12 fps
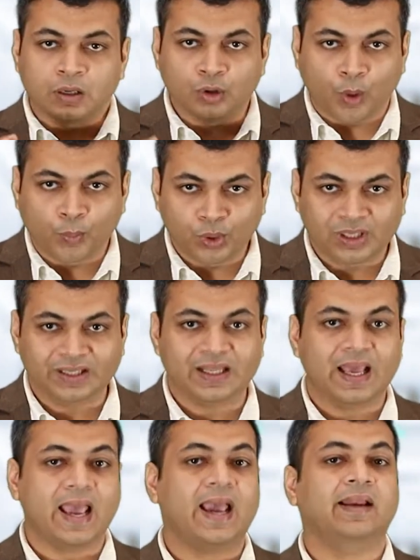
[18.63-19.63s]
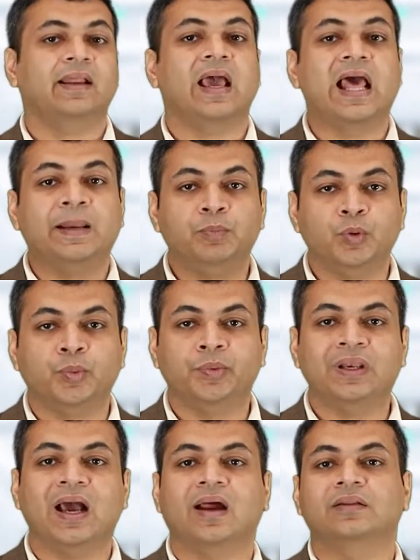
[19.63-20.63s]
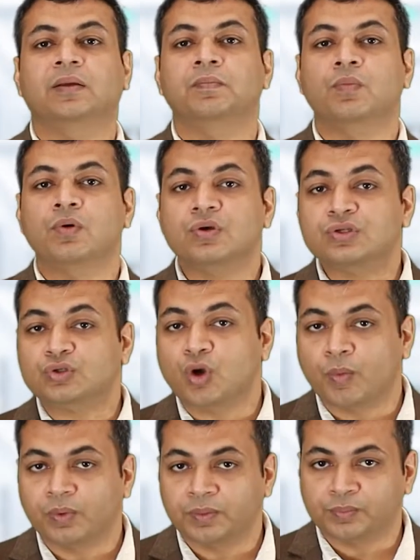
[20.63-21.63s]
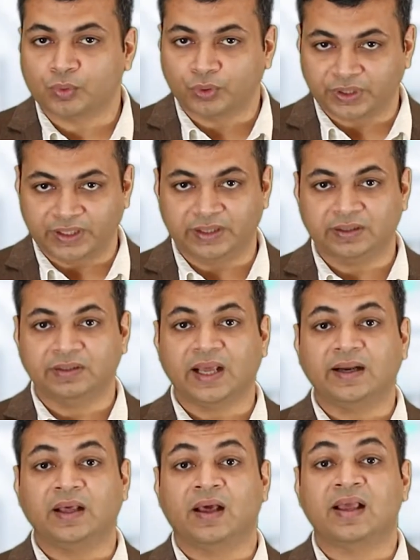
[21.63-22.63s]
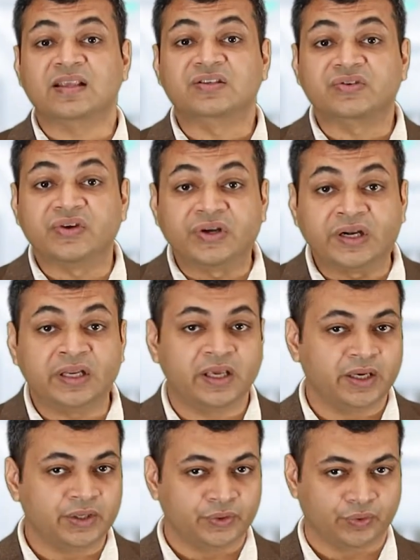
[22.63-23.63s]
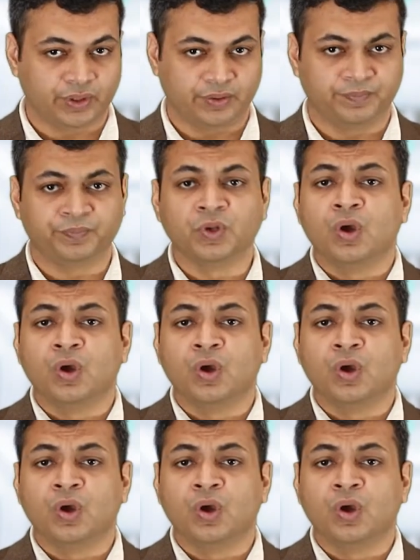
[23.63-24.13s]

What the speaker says: Globulin and albumin are the most common proteins that are excreted in urine.